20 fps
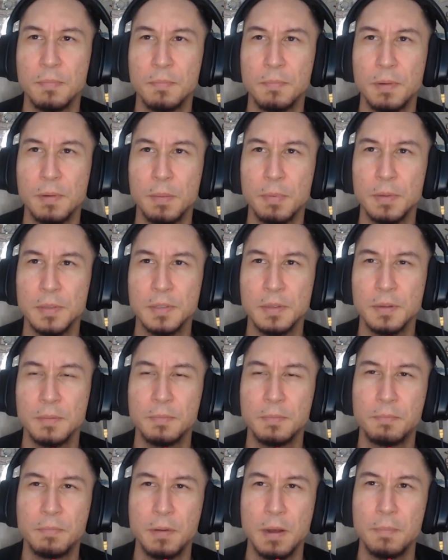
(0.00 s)

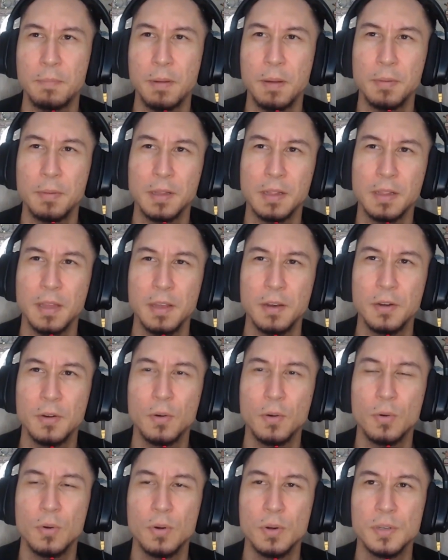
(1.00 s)
public later,
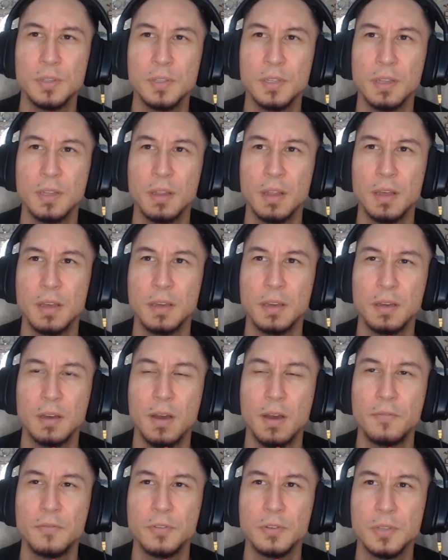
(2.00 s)
or is it like
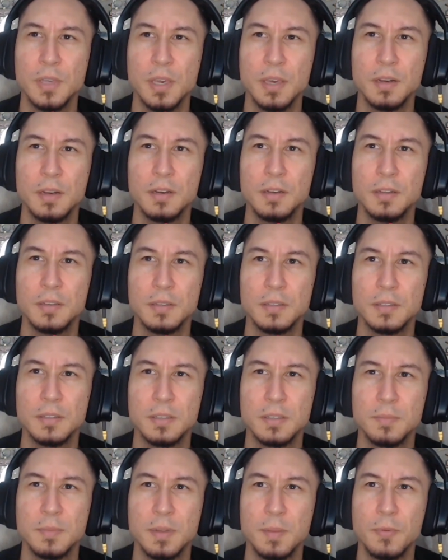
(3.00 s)
obfuscated in
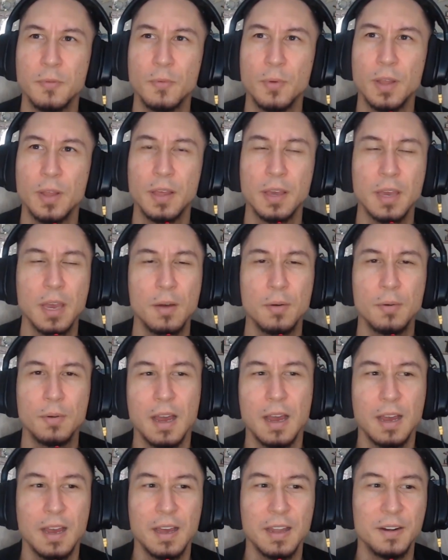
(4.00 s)
some type of way? Like
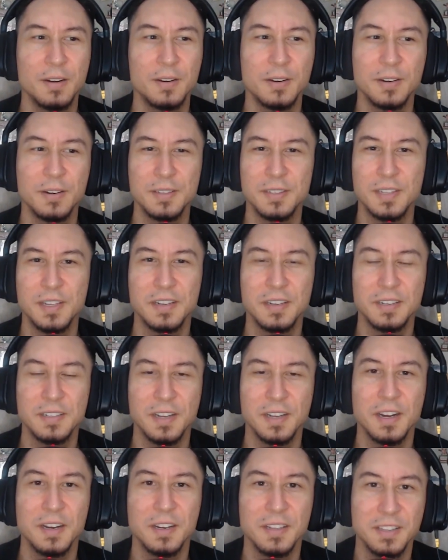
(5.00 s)
how? I don't understand
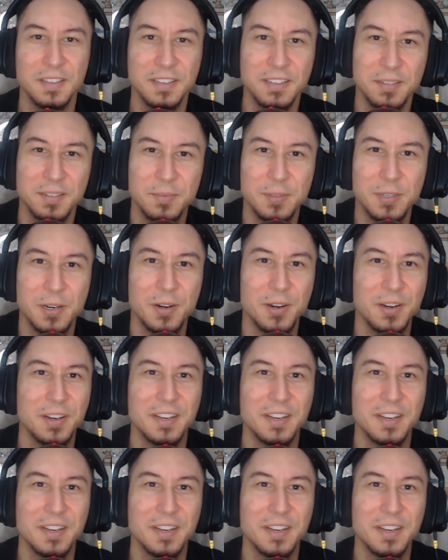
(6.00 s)
entirely. I'm sorry.